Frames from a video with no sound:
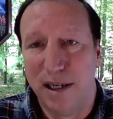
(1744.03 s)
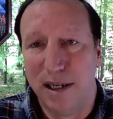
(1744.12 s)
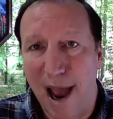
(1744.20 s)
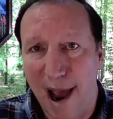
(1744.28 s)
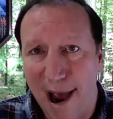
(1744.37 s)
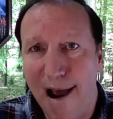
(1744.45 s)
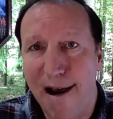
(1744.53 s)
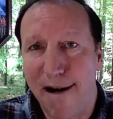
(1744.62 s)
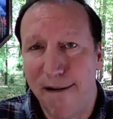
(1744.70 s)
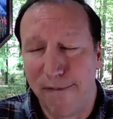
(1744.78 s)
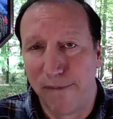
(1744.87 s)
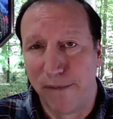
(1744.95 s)
to
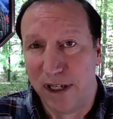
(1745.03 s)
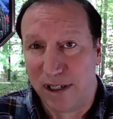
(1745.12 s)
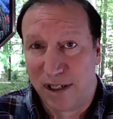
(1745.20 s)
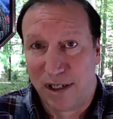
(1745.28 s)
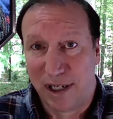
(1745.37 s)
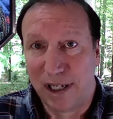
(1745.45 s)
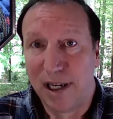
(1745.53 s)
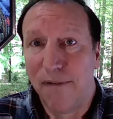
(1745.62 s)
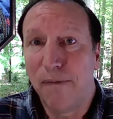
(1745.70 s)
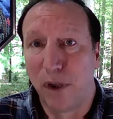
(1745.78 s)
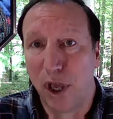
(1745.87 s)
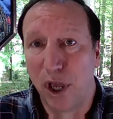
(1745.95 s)
have a
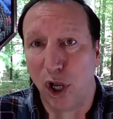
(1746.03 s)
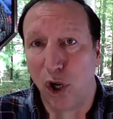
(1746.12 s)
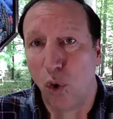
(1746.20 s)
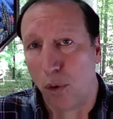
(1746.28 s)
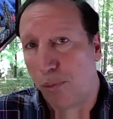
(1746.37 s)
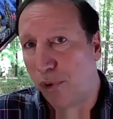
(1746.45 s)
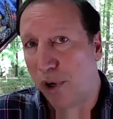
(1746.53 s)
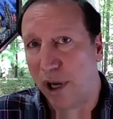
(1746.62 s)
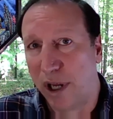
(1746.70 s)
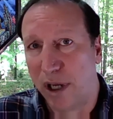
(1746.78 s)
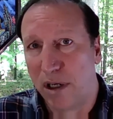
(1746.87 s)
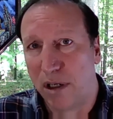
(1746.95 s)
significant corporate